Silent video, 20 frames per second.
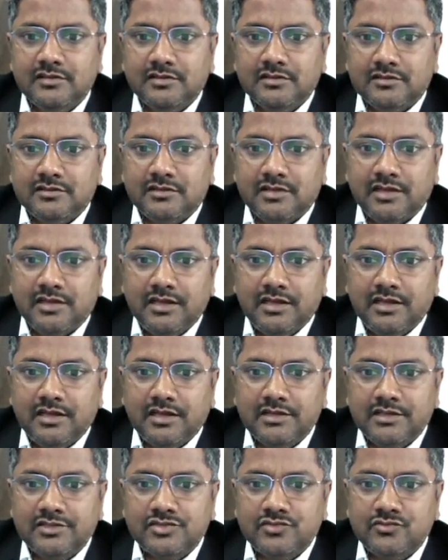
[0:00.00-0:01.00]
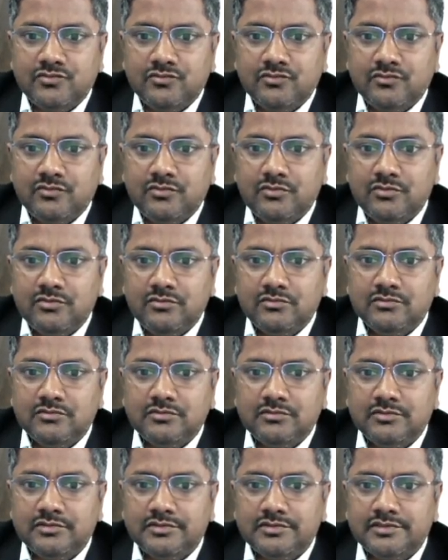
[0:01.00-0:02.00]
3 H2O,
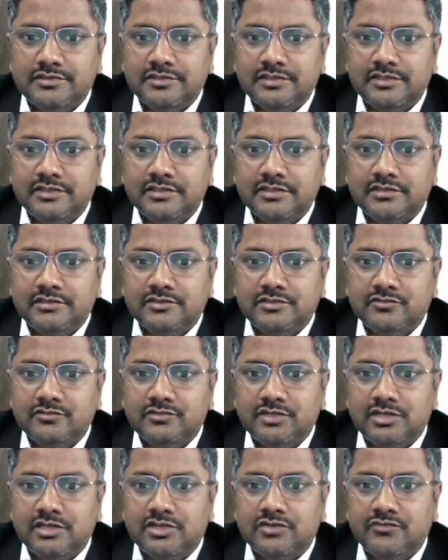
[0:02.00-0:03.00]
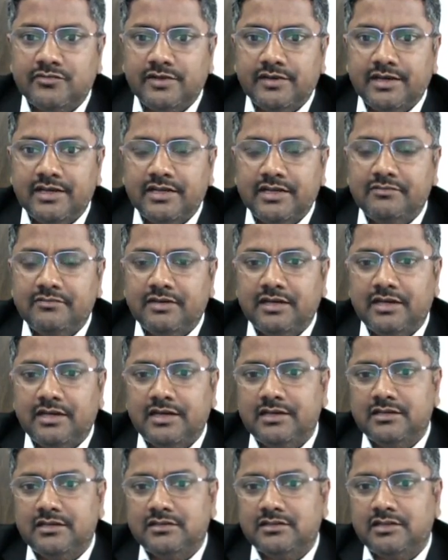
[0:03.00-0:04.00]
6 to the 12,
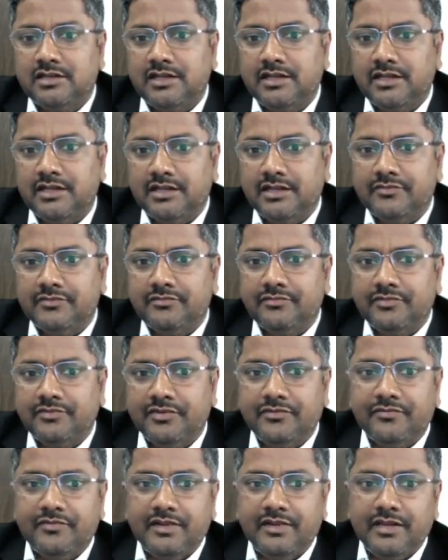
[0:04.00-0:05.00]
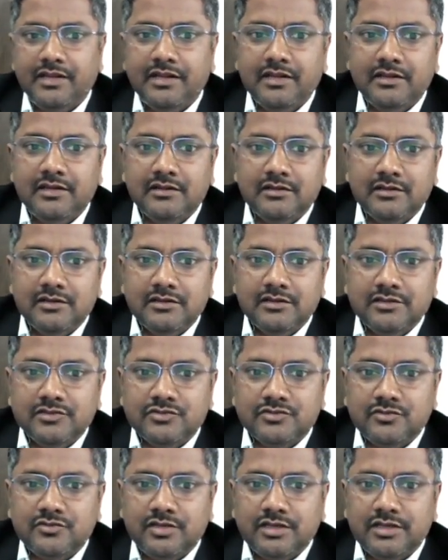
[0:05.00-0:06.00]
and 3 15.
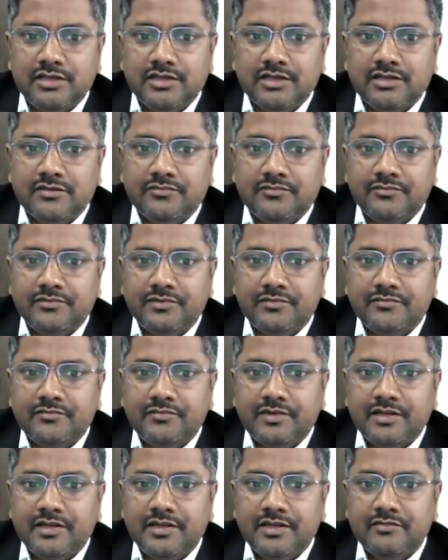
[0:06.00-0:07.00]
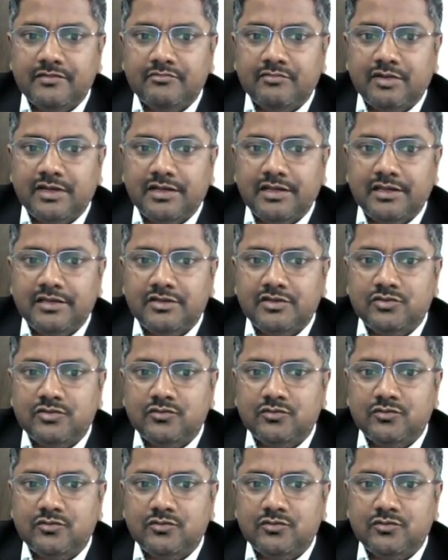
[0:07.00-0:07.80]
So here 15 by 2,